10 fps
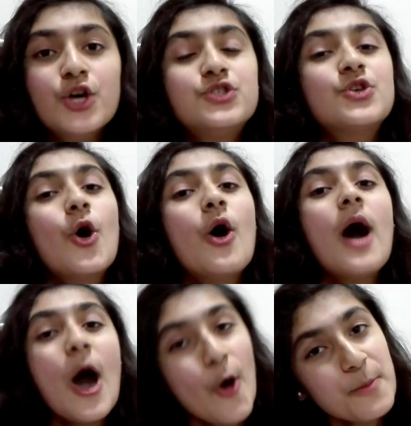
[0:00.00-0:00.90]
So
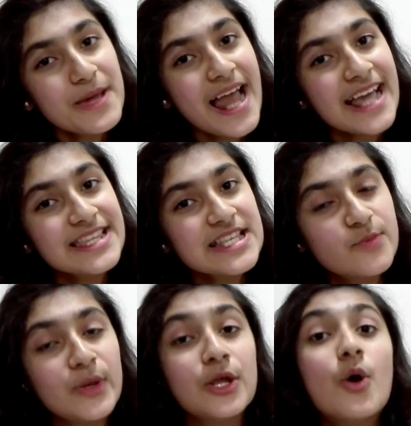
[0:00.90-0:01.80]
hope you like this
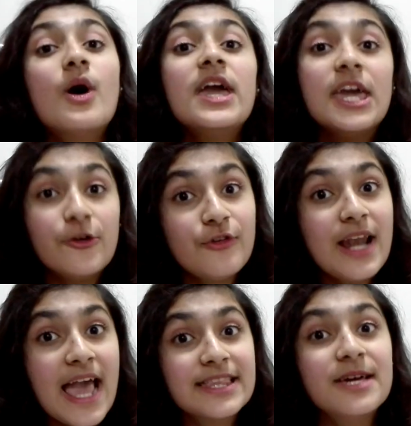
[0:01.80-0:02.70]
video. If you
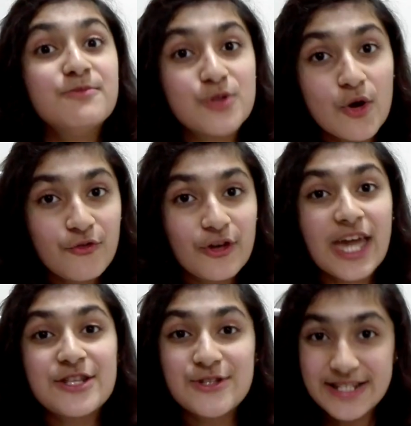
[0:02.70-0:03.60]
like them, don't
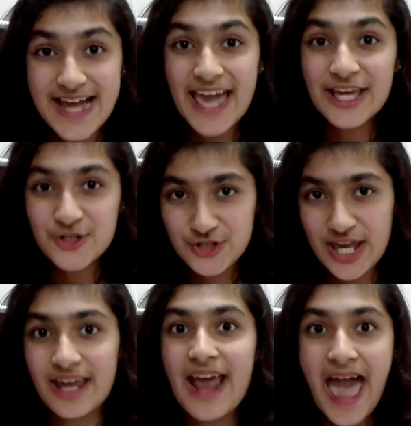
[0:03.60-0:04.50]
forget to like,
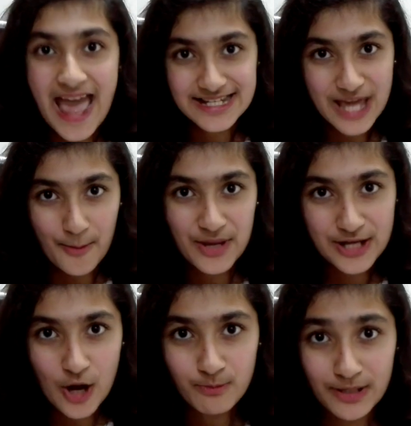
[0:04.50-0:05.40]
share and comment
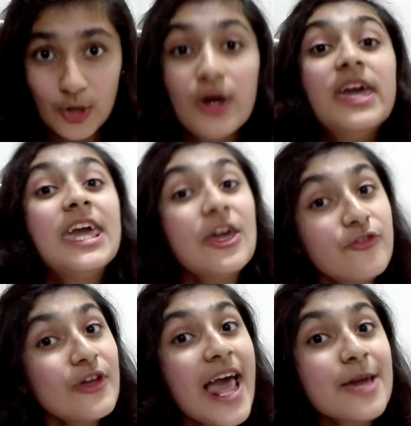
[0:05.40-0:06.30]
down below. If
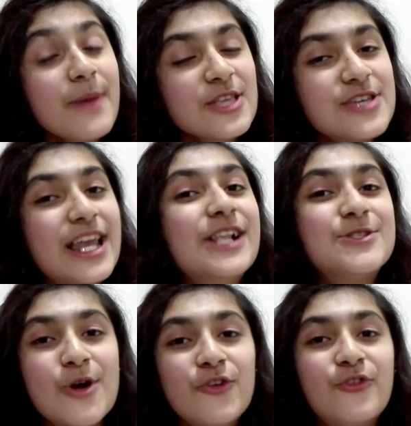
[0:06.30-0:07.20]
you like my channel,
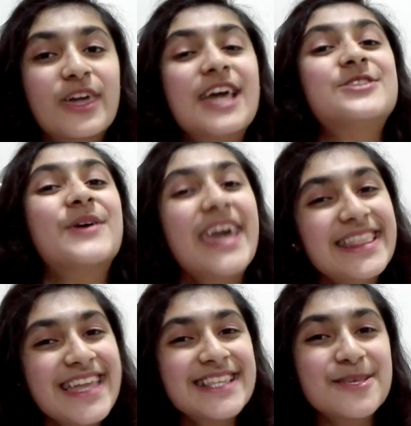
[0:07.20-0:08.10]
don't forget to
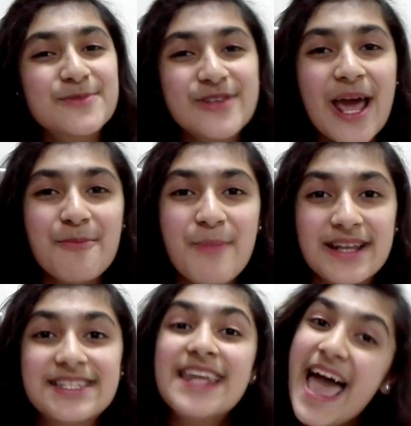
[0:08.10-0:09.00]
hit that subscribe
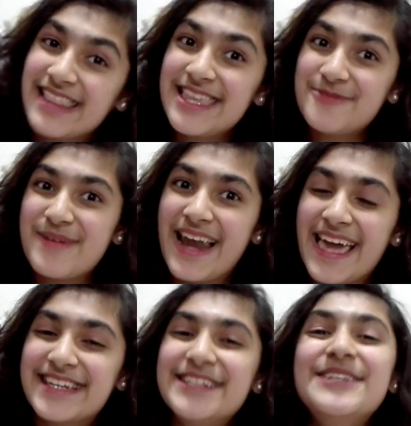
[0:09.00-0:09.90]
button and that bell
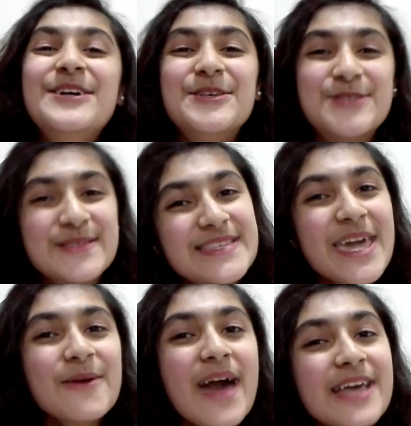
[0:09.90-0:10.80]
icon. So see
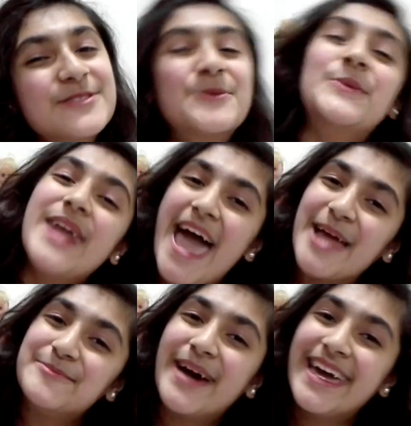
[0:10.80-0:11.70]
you guys soon
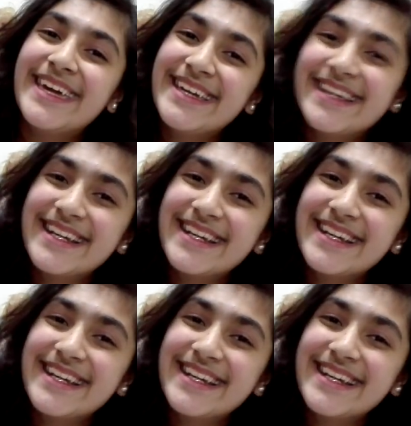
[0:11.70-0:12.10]
and bye.